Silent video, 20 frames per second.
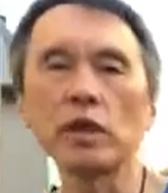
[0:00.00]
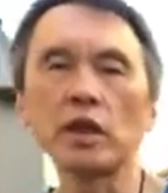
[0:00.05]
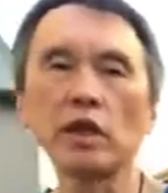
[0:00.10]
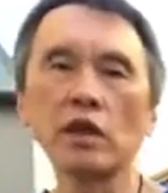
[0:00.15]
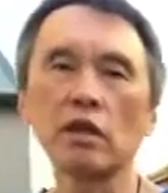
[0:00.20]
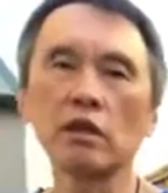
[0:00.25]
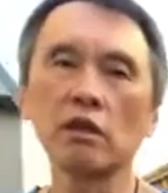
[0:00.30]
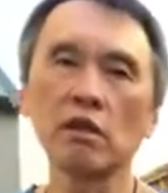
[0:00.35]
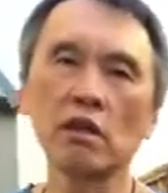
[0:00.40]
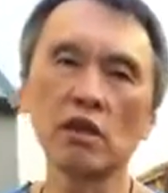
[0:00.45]
be
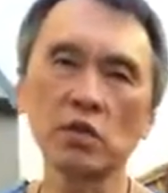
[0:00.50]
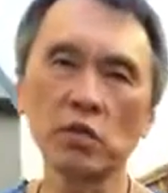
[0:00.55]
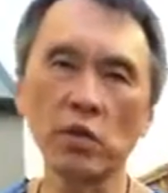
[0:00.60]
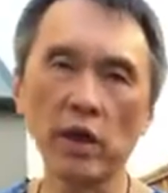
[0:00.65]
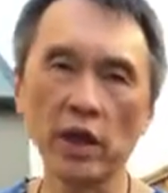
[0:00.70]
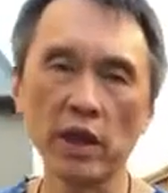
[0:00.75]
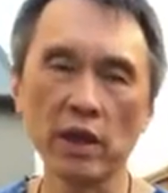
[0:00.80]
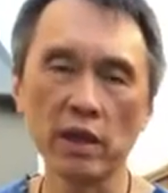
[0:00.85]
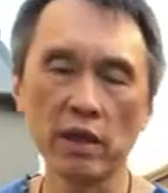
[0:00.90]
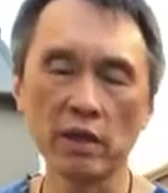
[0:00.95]
in this
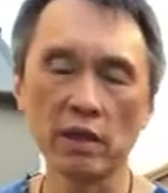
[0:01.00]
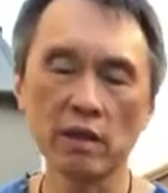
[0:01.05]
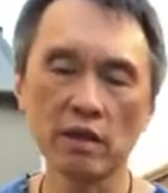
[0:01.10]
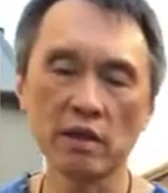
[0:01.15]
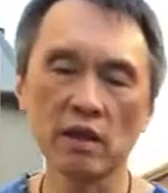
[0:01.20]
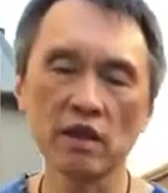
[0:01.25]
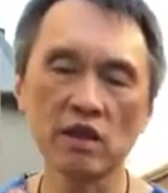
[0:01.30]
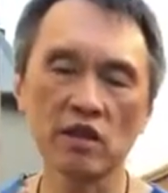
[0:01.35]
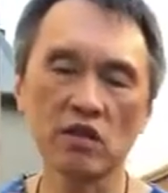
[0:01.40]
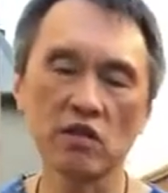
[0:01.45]
way,
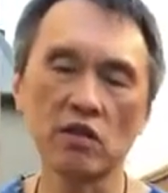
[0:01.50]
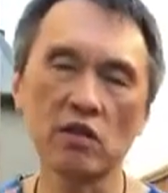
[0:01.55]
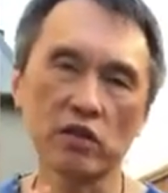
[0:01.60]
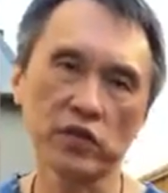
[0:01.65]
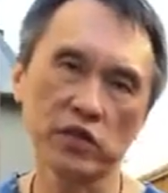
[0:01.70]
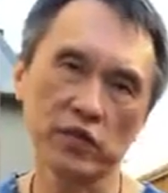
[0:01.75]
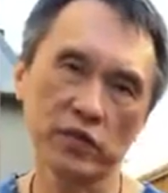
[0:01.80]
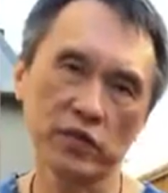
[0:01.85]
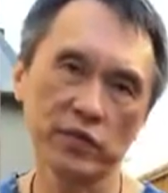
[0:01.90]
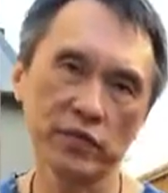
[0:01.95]
this
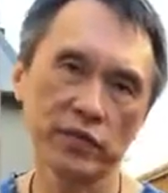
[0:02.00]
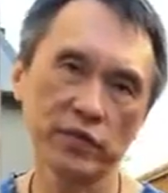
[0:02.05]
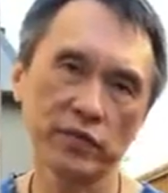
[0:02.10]
close.